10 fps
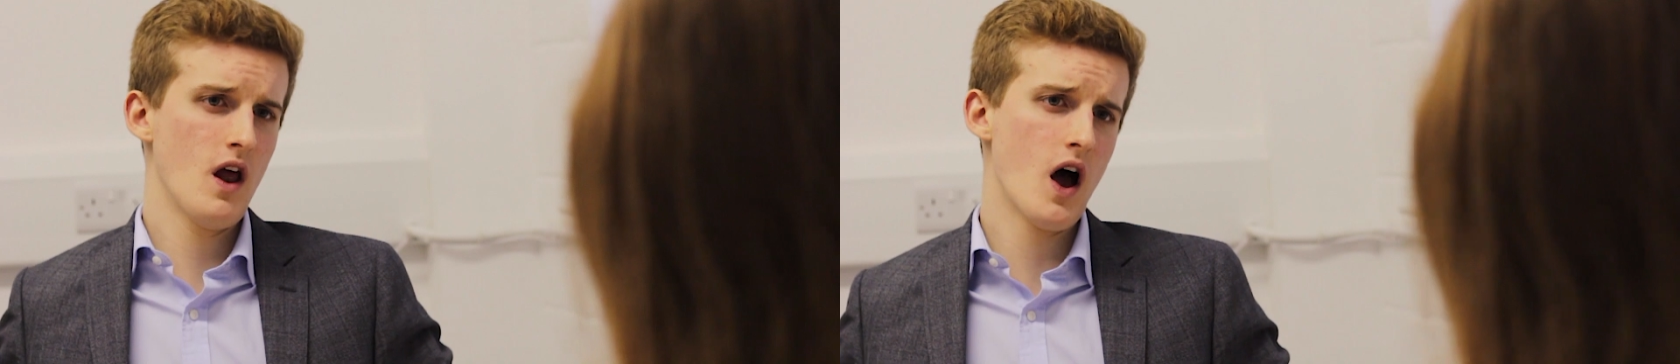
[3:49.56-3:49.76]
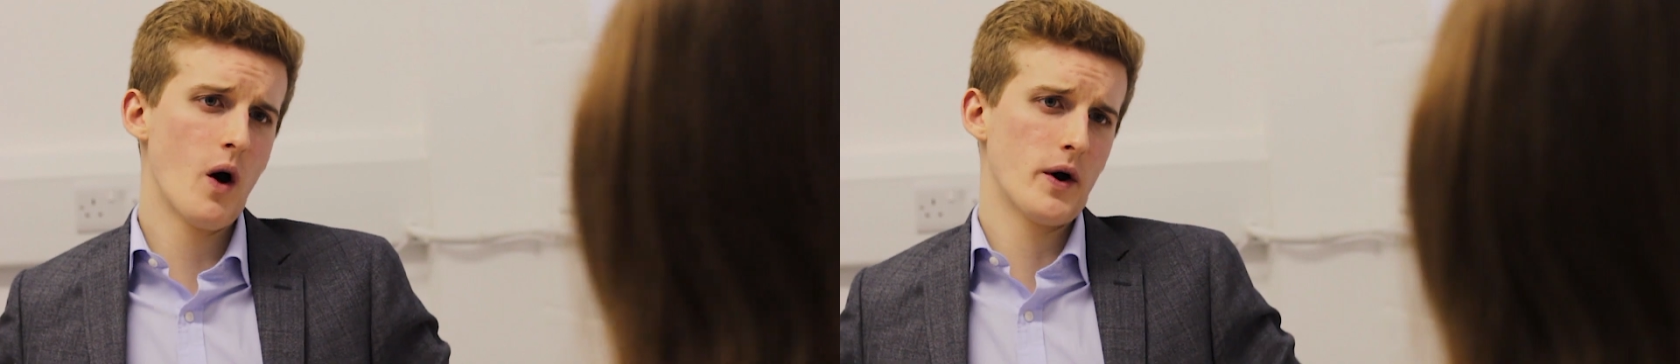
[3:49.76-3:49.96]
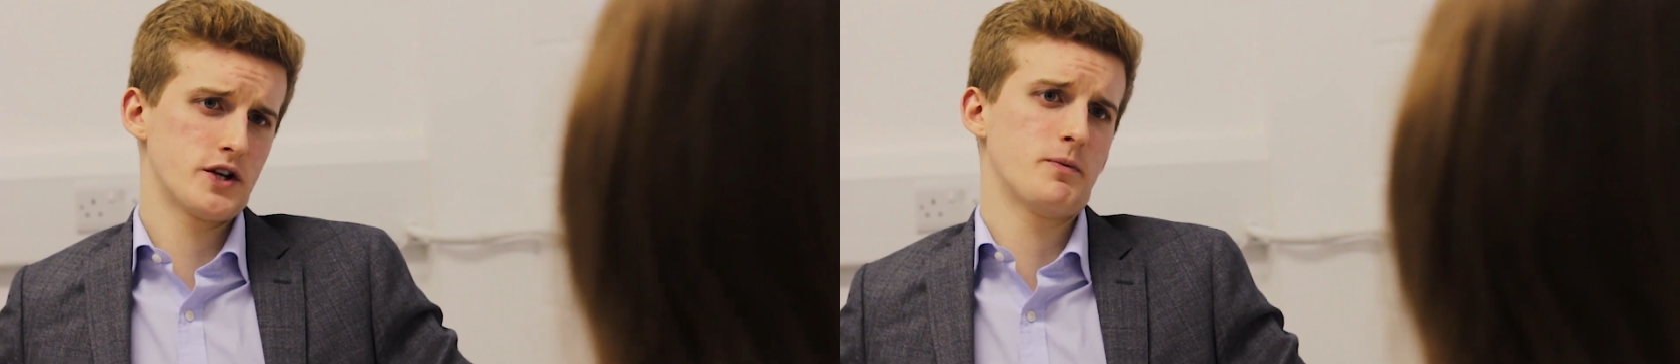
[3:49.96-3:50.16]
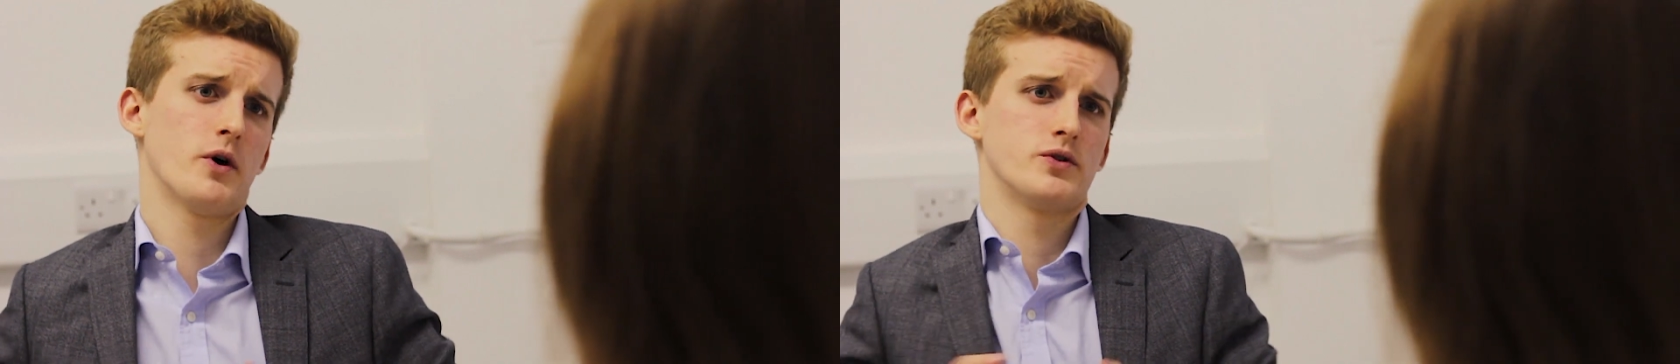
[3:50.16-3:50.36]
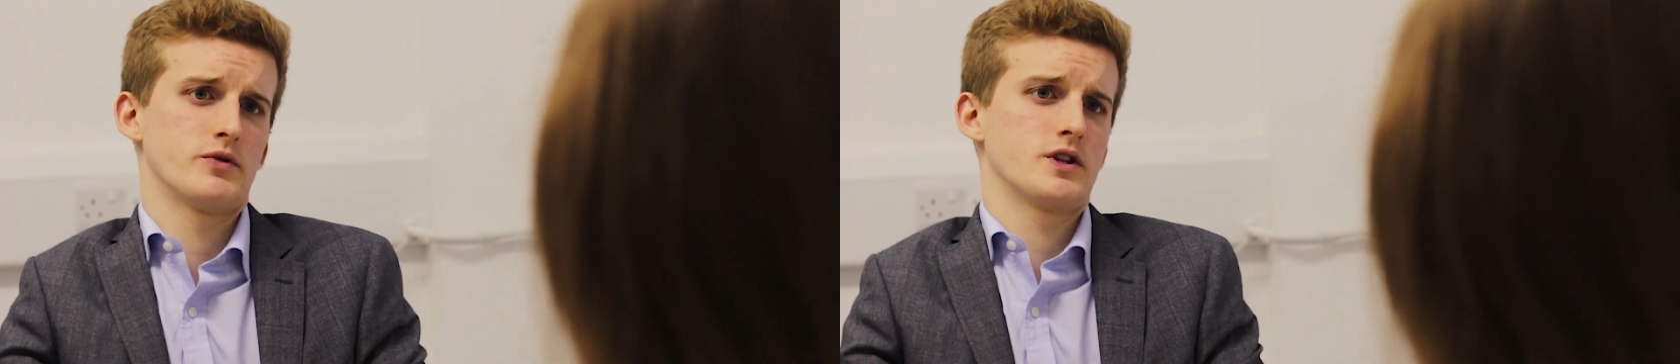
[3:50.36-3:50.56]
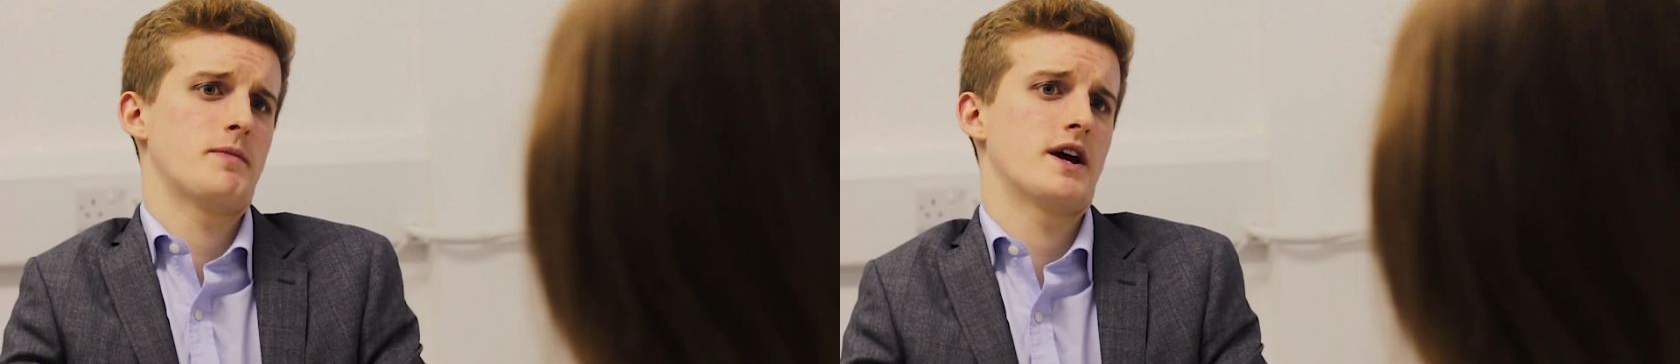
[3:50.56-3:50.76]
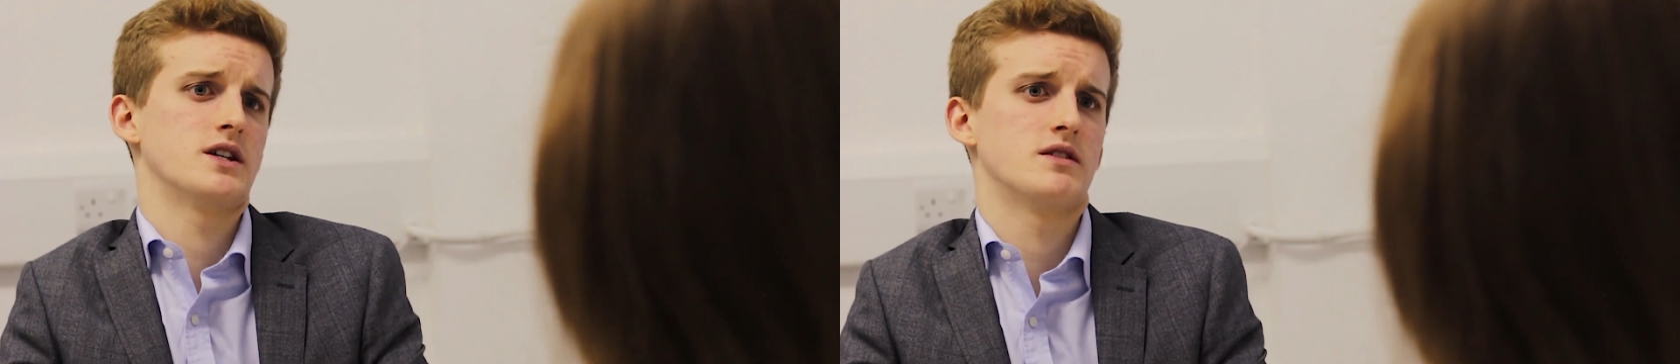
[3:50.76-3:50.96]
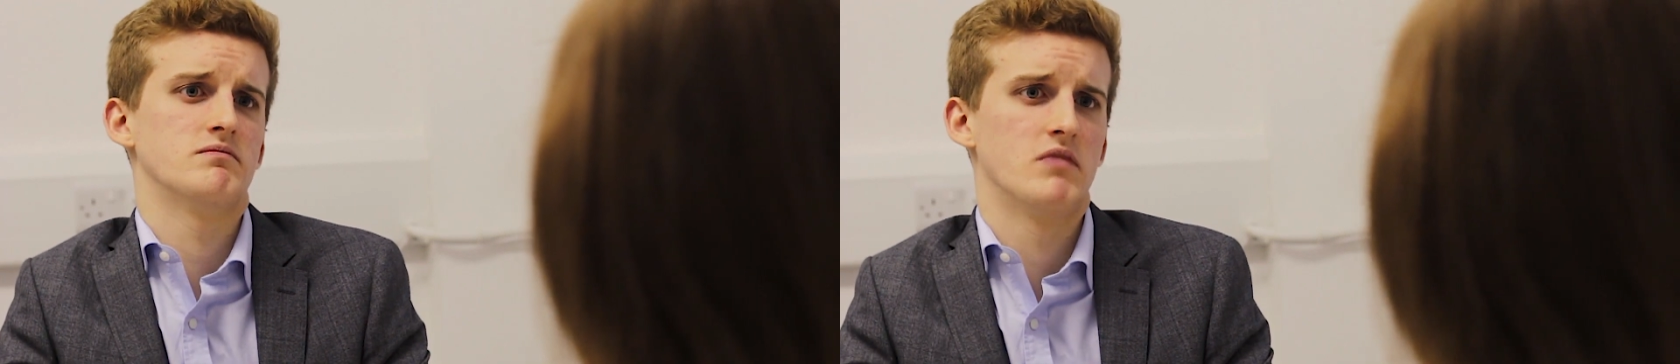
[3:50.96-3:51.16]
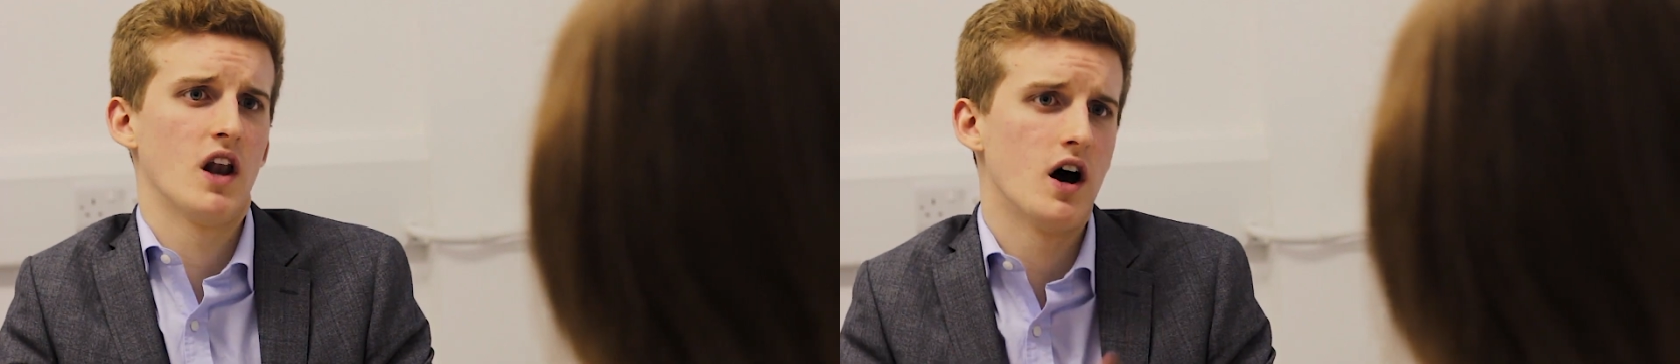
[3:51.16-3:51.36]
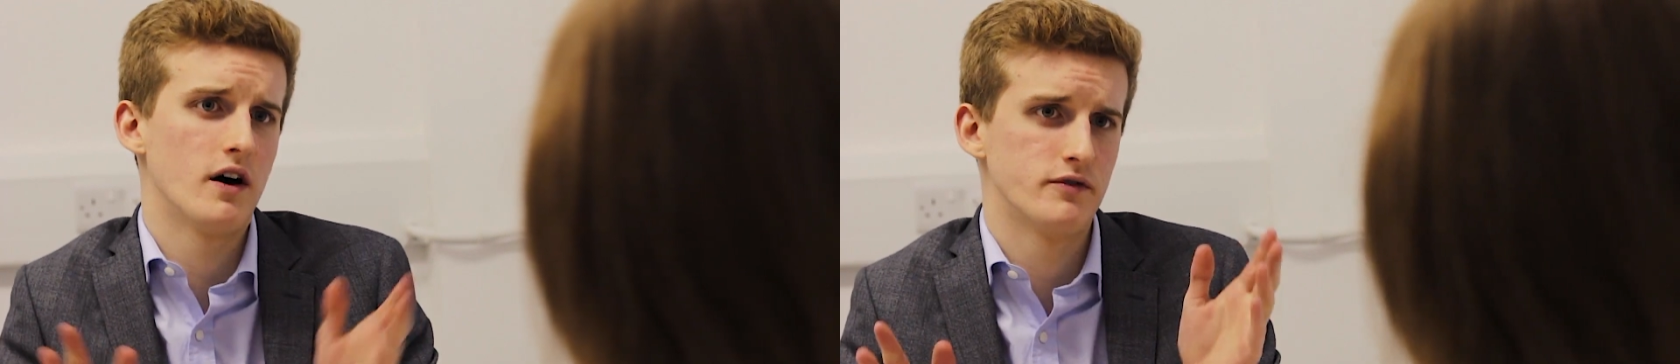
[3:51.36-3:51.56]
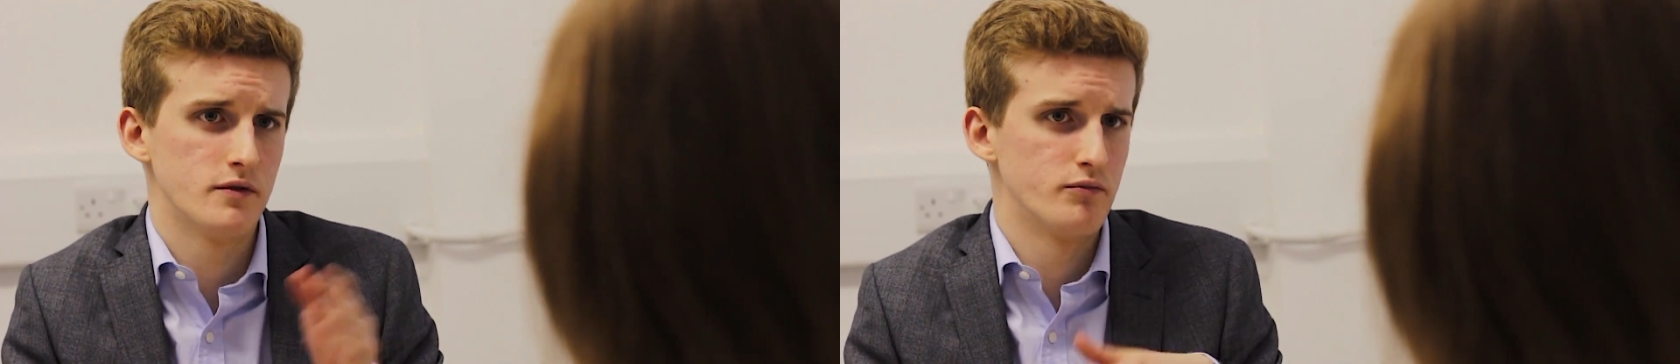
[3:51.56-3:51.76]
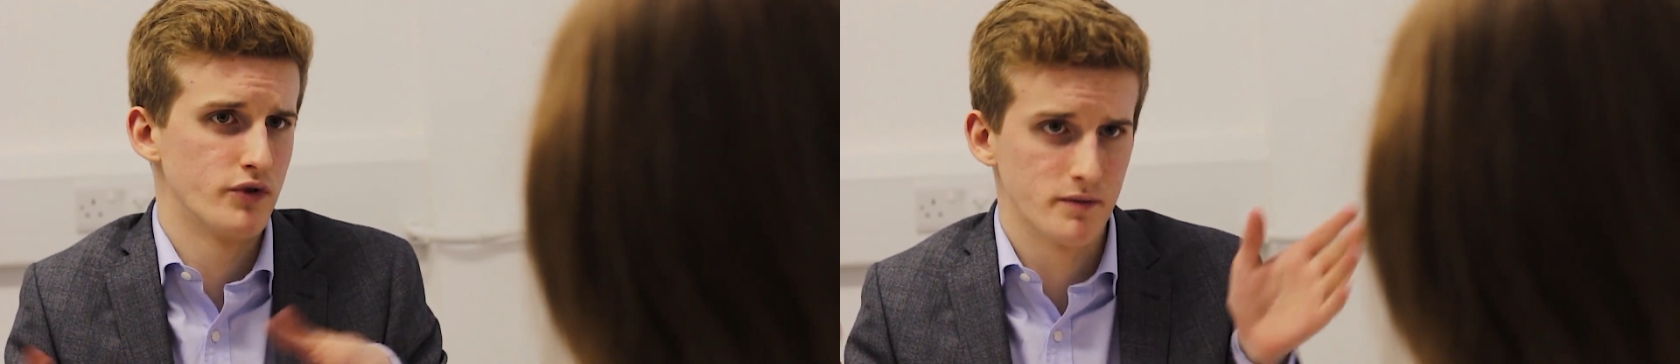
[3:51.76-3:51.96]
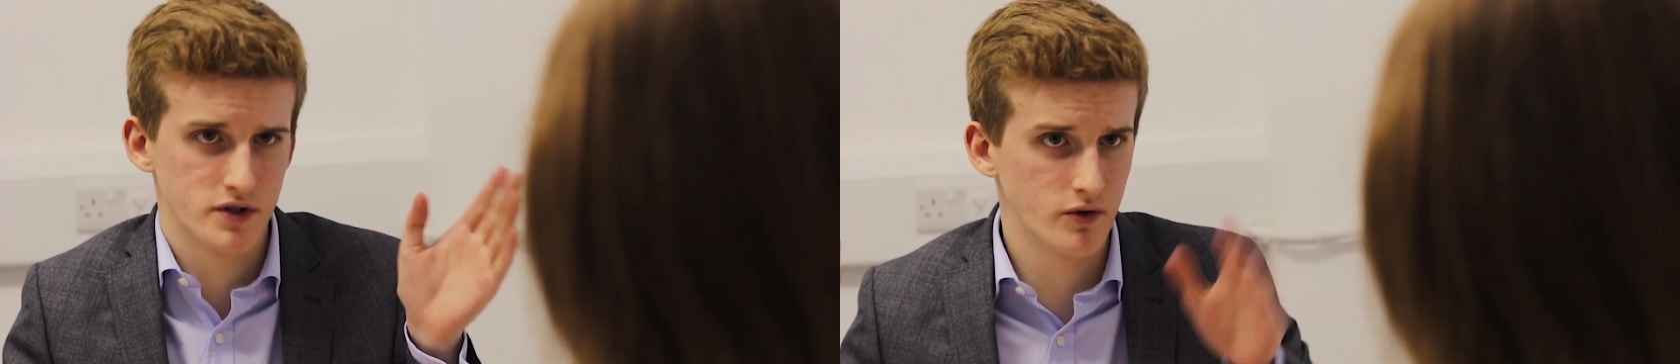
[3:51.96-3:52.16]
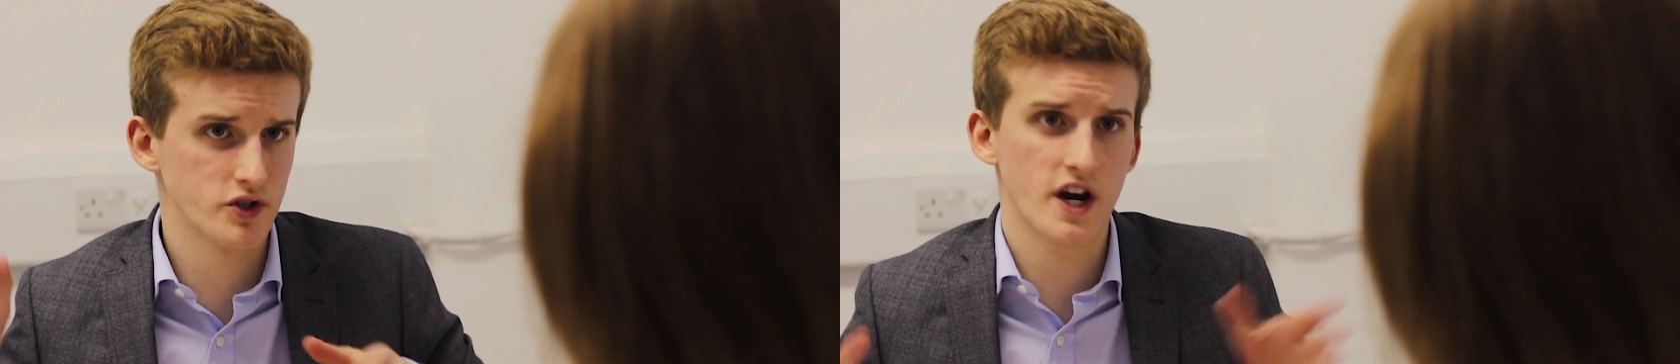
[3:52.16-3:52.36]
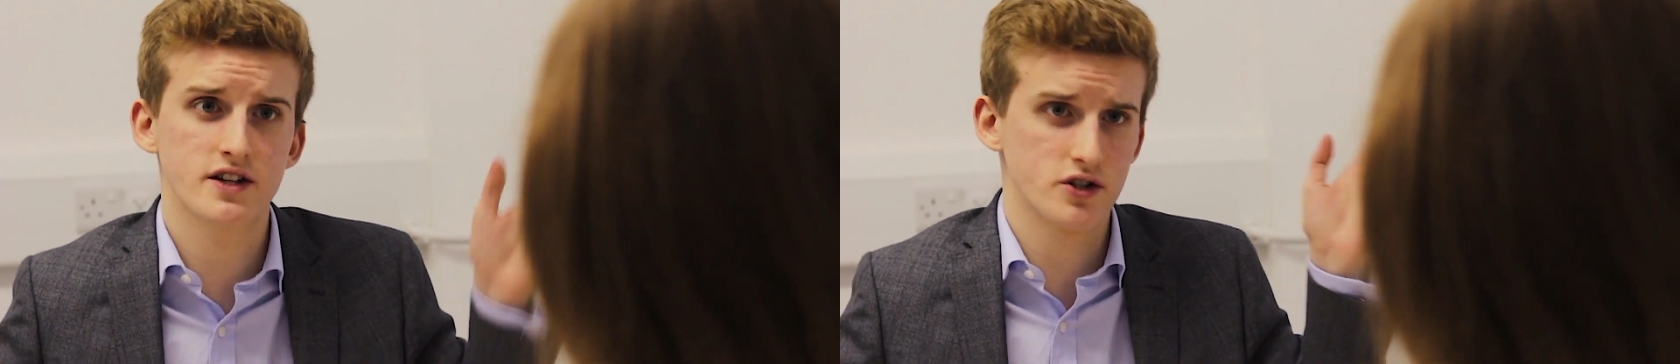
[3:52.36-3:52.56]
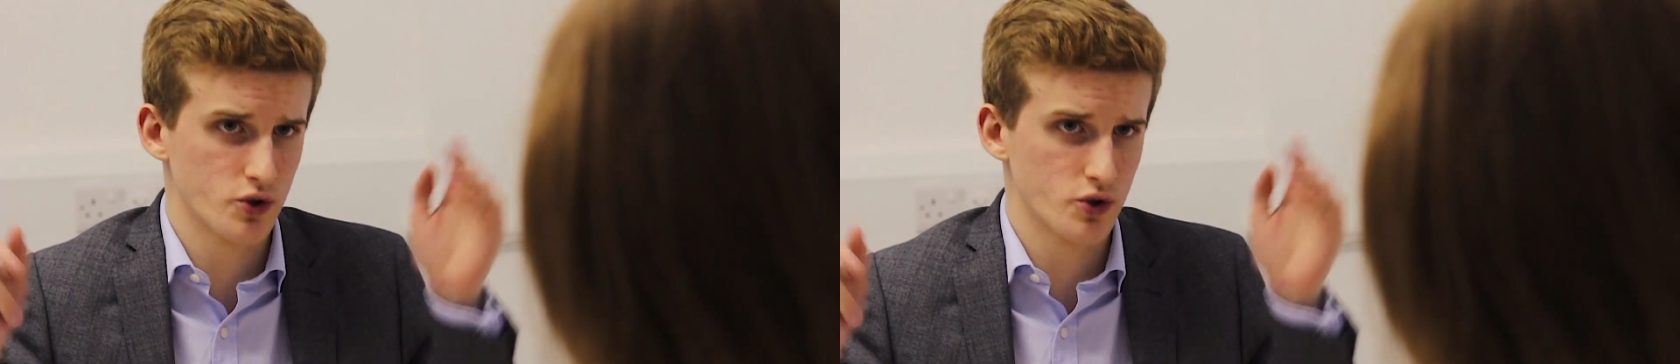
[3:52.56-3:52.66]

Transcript: No, I suppose you're expecting lava and brimstone, chains